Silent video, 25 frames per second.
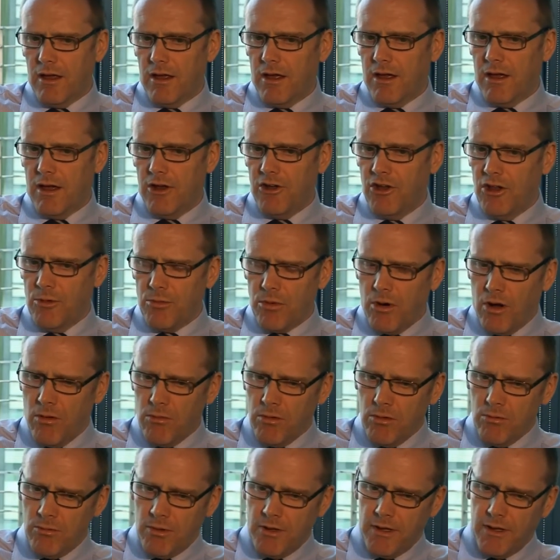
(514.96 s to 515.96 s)
Another
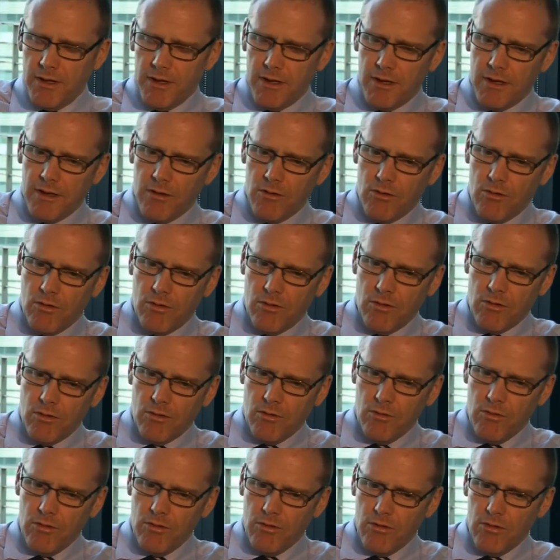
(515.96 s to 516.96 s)
problem,
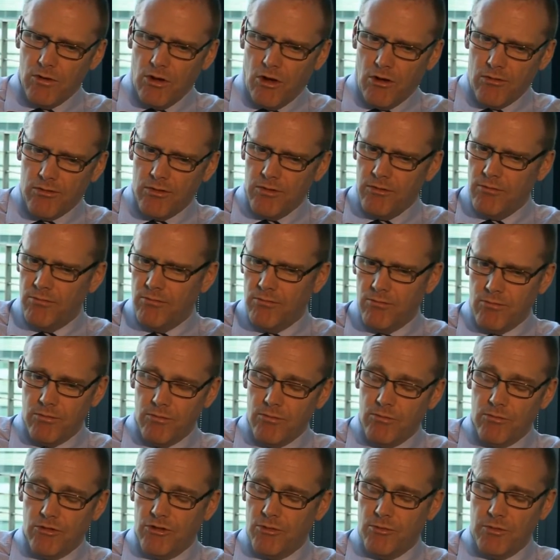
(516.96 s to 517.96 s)
often
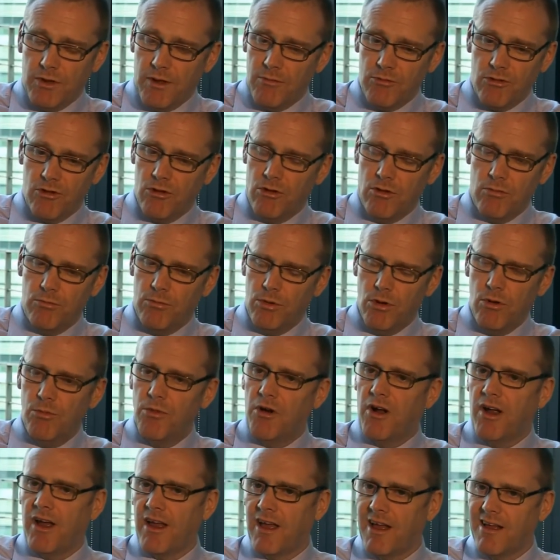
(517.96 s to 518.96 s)
sometimes called
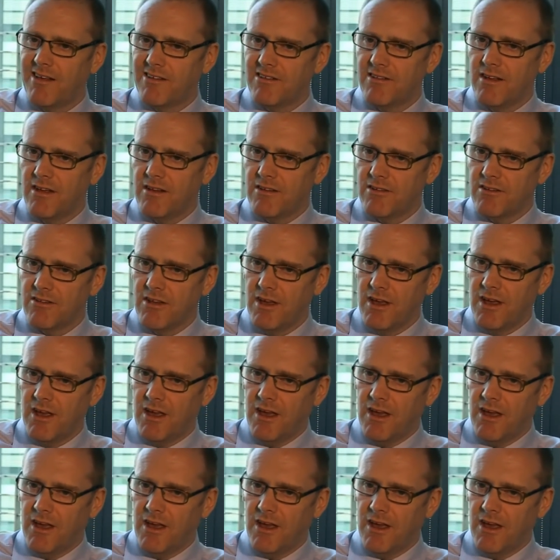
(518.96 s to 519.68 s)
boomerang assets,